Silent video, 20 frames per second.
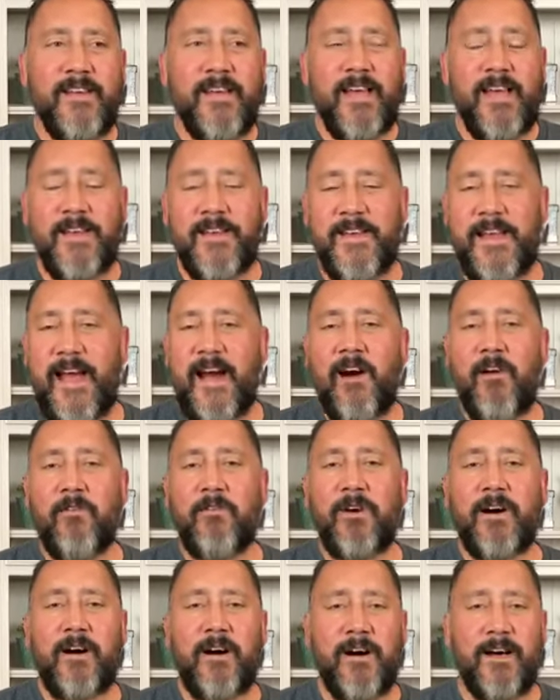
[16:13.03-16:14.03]
and
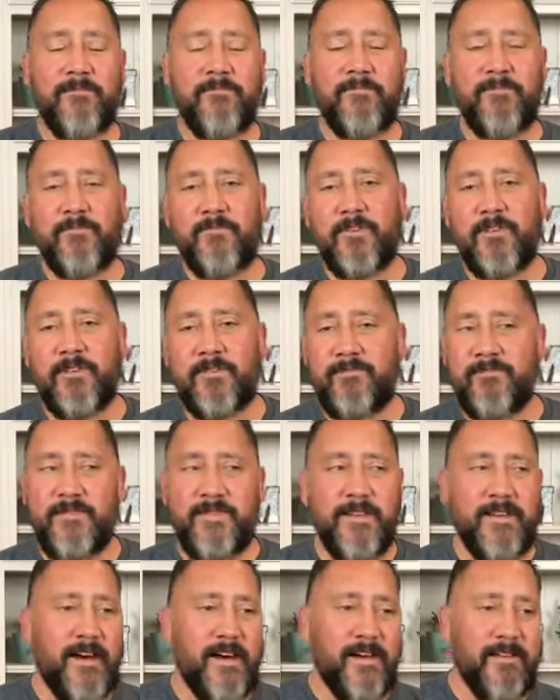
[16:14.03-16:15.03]
now uh, we're
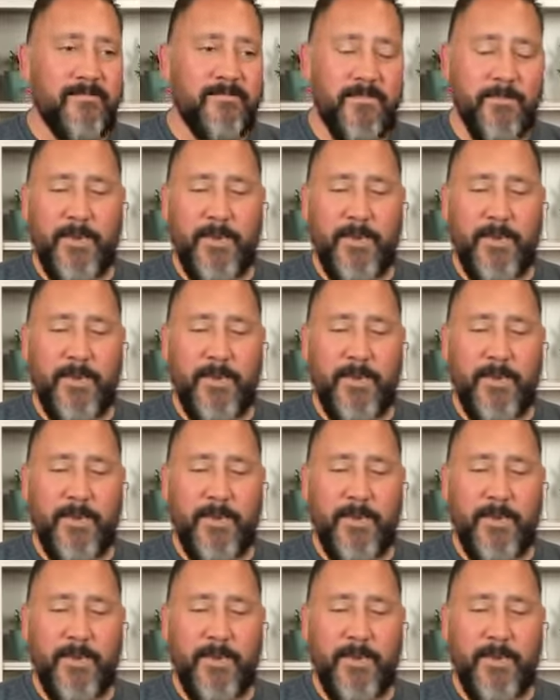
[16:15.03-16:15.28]
uh,